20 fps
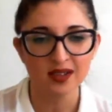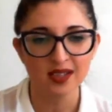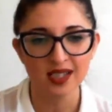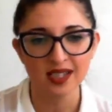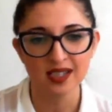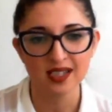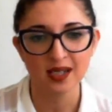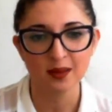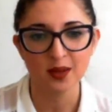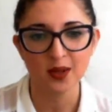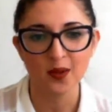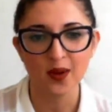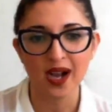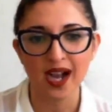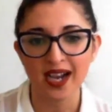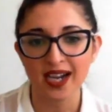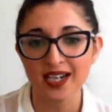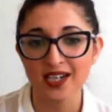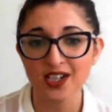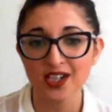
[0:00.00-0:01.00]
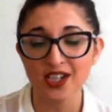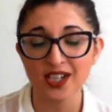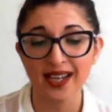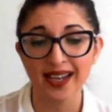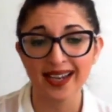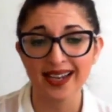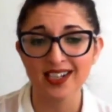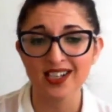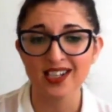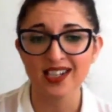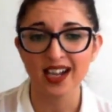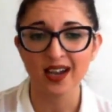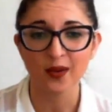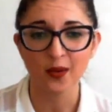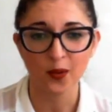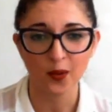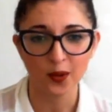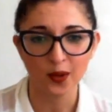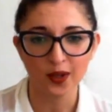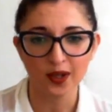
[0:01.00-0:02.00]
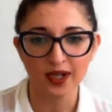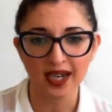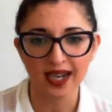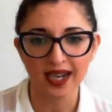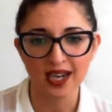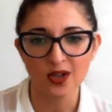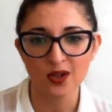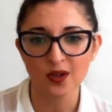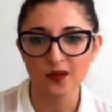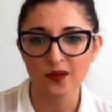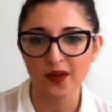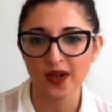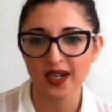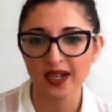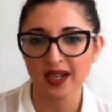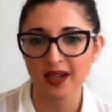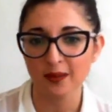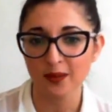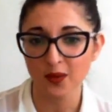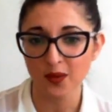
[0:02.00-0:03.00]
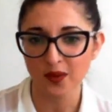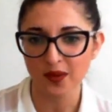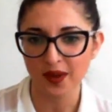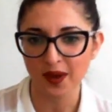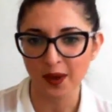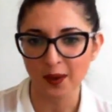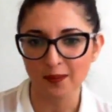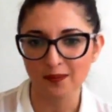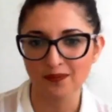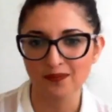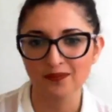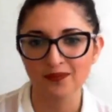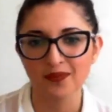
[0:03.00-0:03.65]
TWiGH.org, and you can find out more there.